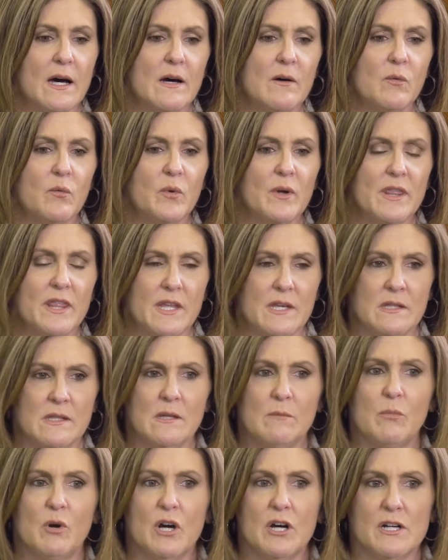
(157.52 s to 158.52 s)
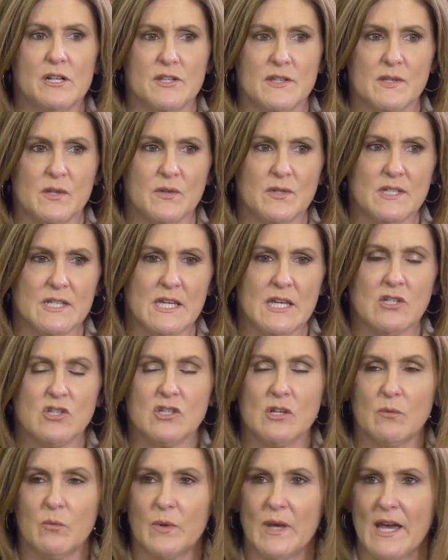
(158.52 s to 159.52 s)
Within the Bar
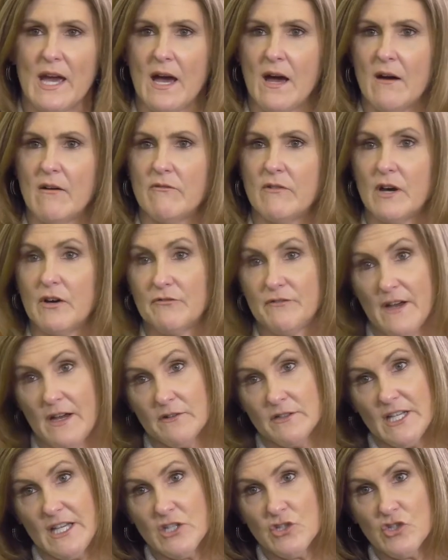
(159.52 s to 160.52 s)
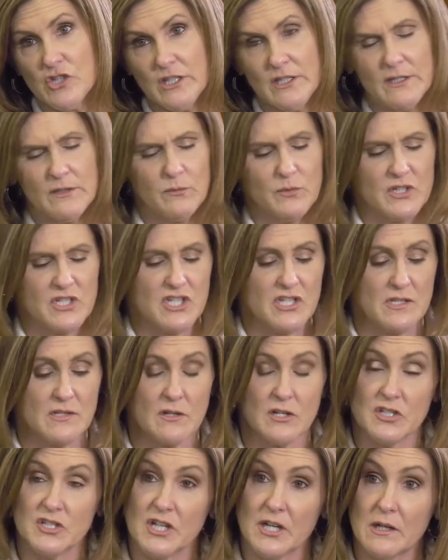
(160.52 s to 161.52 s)
Association, we have a foundation, which is
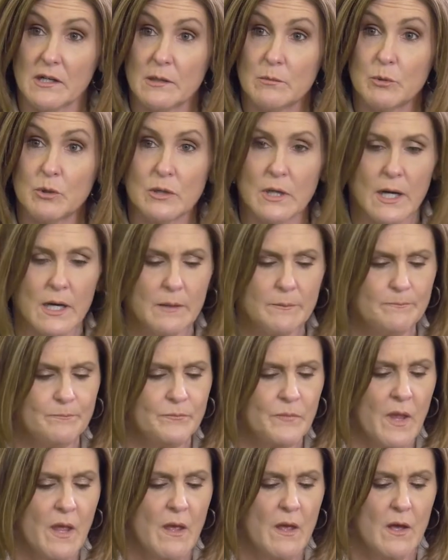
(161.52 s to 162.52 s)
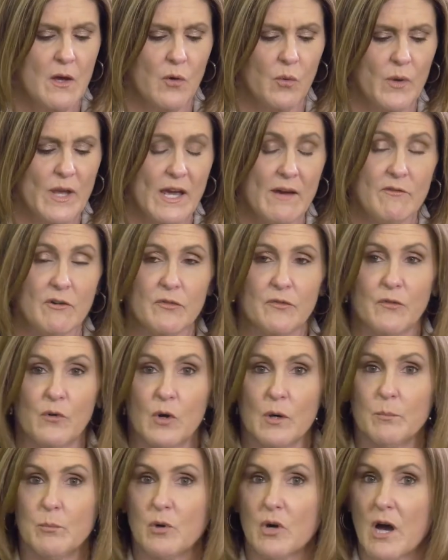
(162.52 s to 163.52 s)
our charitable arm. We have a
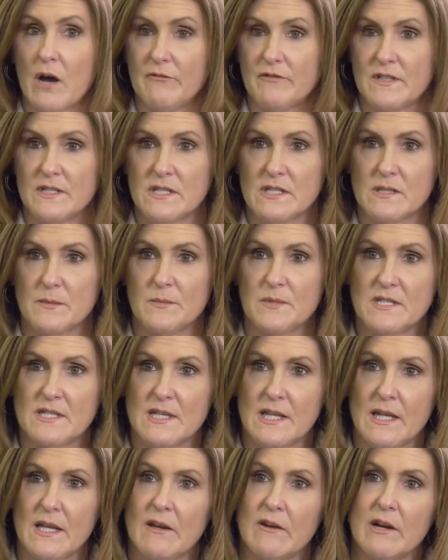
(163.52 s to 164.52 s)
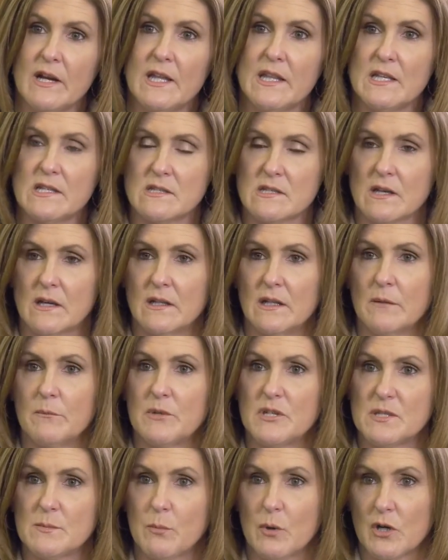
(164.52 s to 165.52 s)
for-profit subsidiary that's
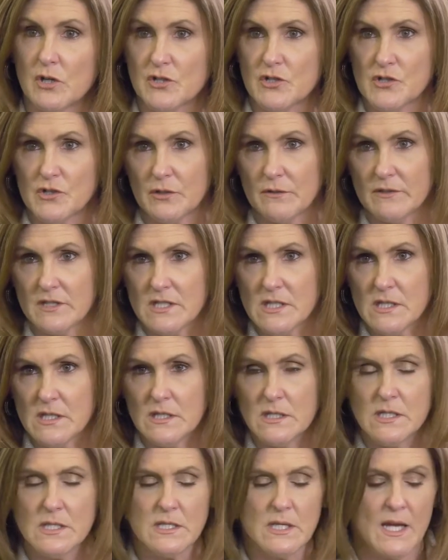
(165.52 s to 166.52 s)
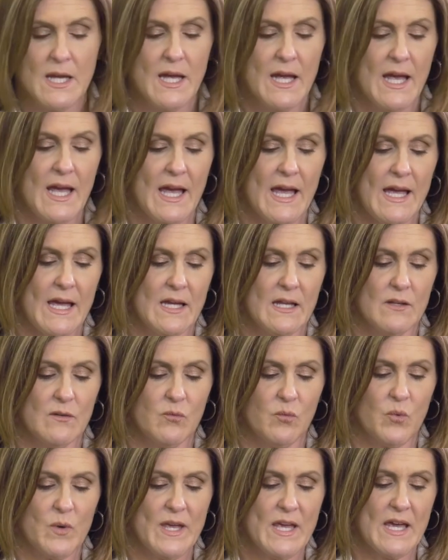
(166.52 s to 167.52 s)
Columbus Bar Services, and
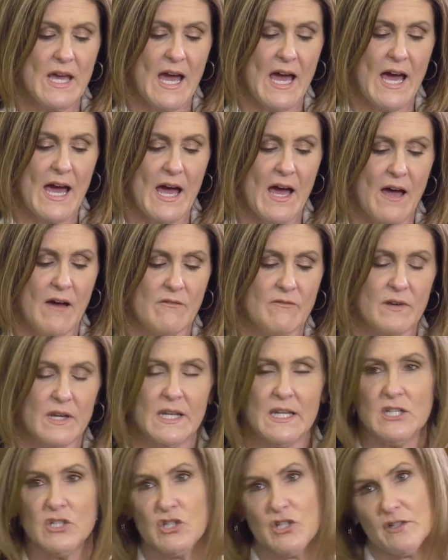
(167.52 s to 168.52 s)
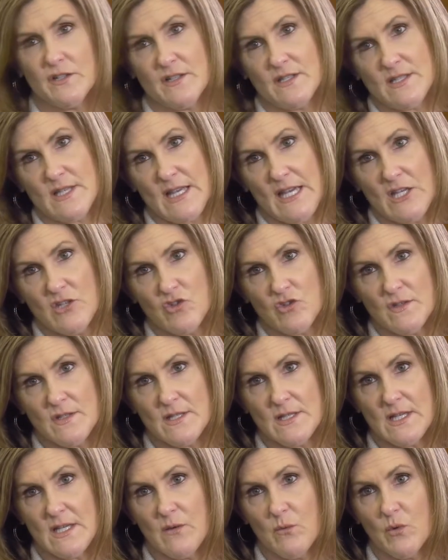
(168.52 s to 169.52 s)
we have an insurance
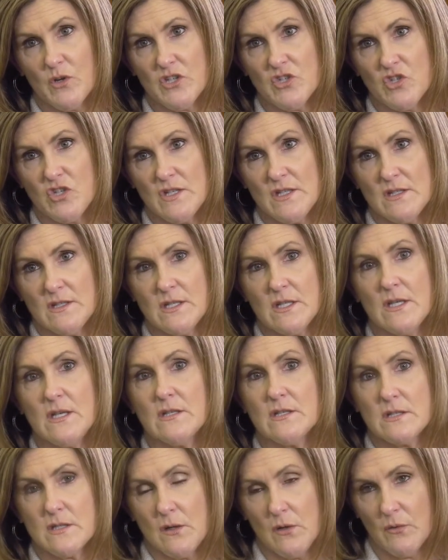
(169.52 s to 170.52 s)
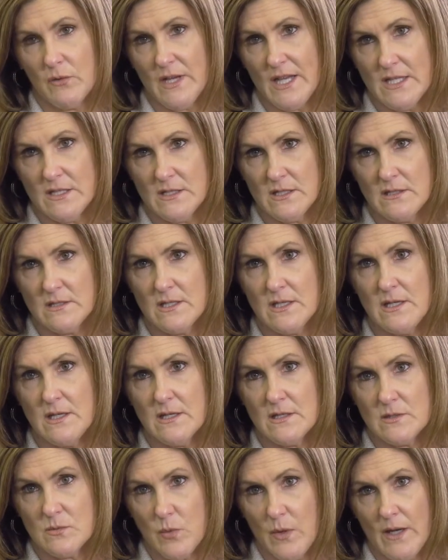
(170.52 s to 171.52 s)
agency, which is its own entity
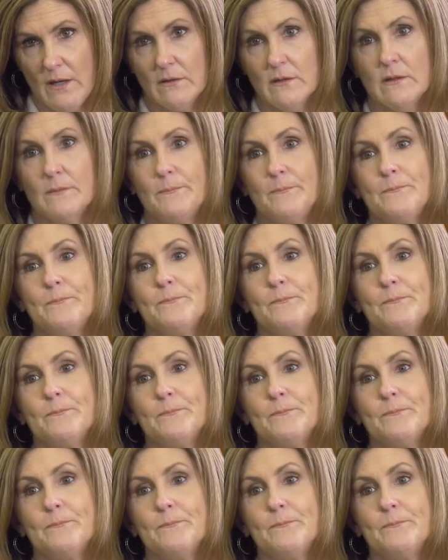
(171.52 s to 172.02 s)
as well.